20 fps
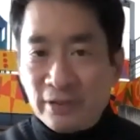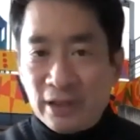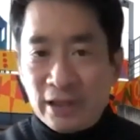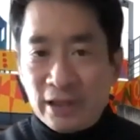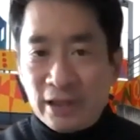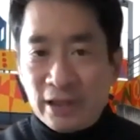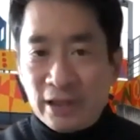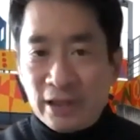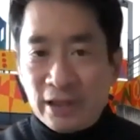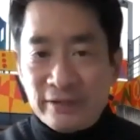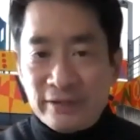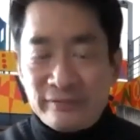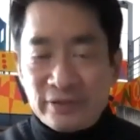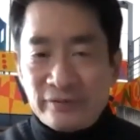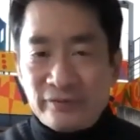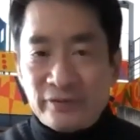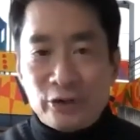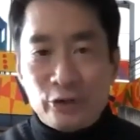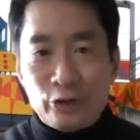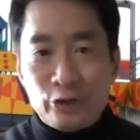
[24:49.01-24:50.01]

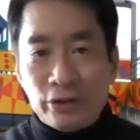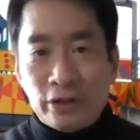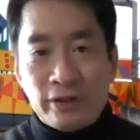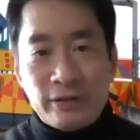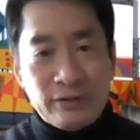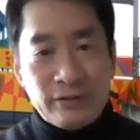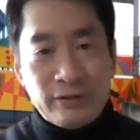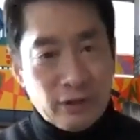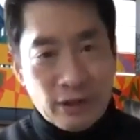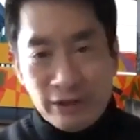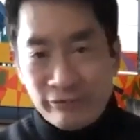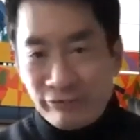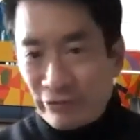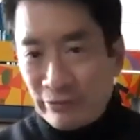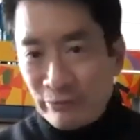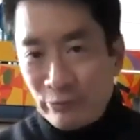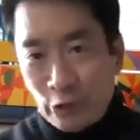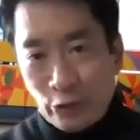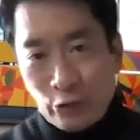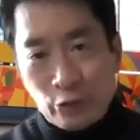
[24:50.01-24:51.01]
know, I'm
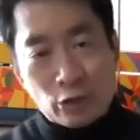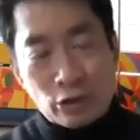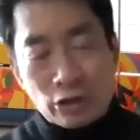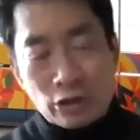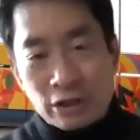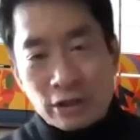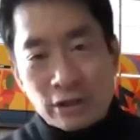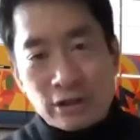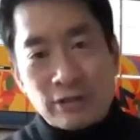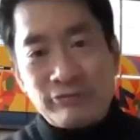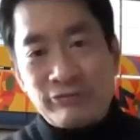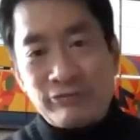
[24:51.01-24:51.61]
from New York.